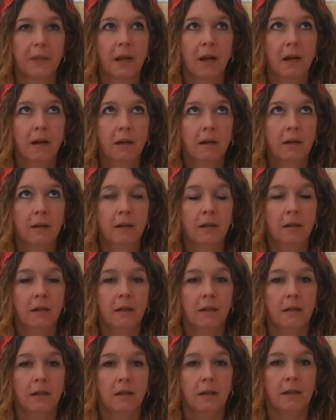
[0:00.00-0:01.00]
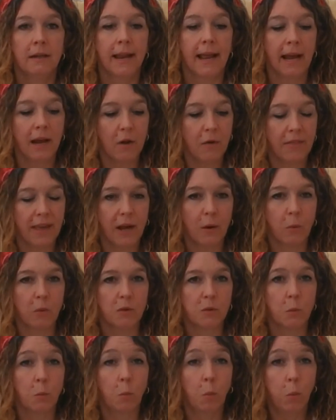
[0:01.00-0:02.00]
Now there
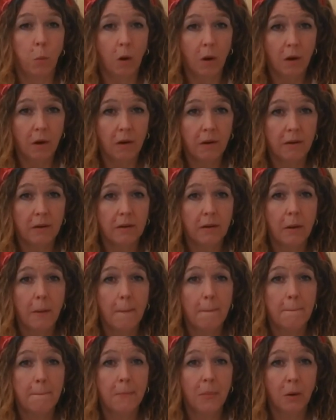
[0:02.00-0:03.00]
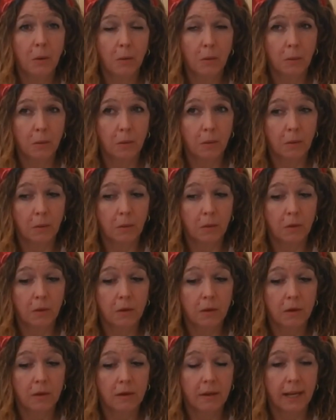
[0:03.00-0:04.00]
was one more
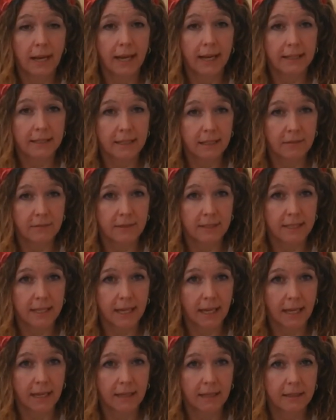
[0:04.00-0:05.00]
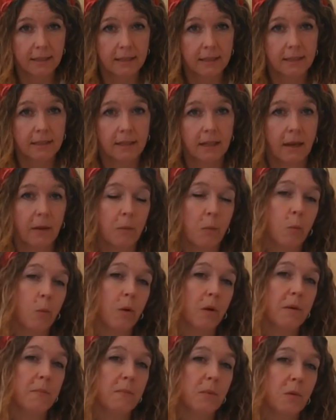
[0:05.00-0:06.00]
activity and
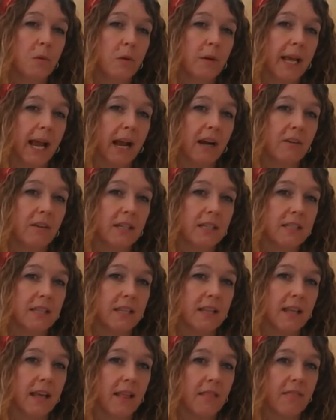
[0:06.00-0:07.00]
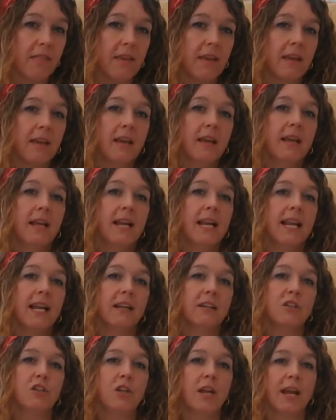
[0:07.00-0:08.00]
one more character that the
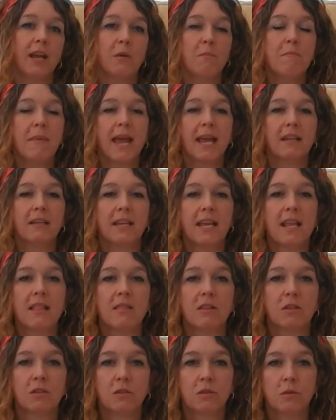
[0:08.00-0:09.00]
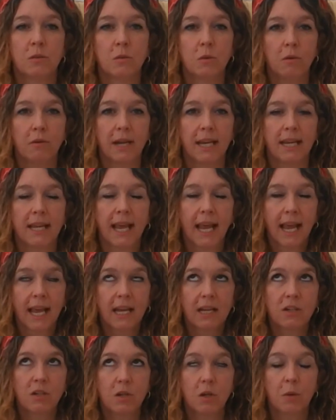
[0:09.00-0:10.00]
little chick met in the story.
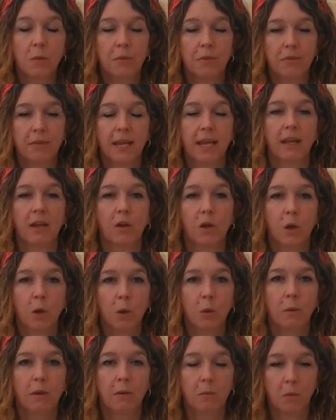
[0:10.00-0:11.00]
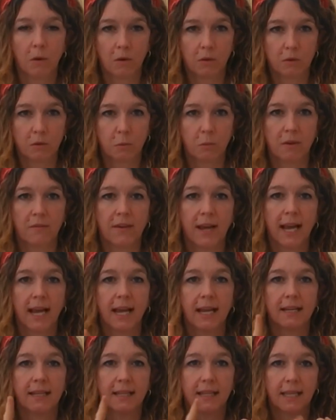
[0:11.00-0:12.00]
Can you think who it was? We've
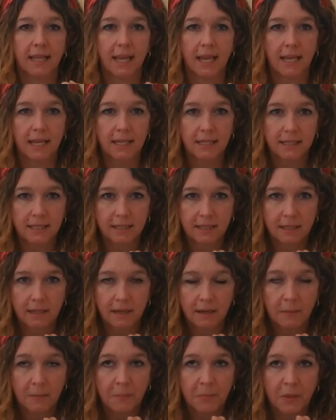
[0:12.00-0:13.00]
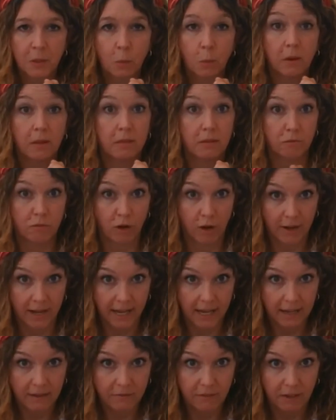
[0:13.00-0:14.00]
had the geese with the
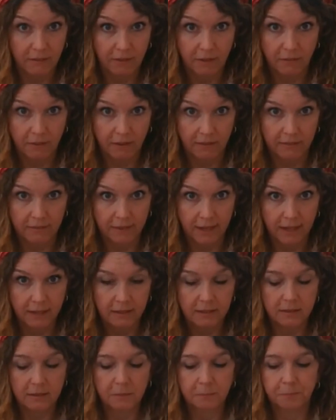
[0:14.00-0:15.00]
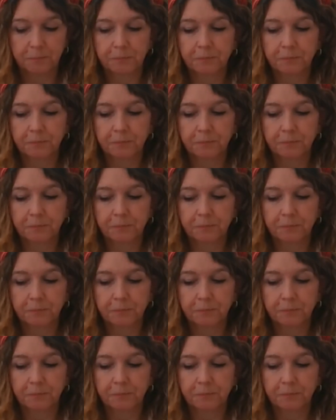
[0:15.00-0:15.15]
running very, very fast.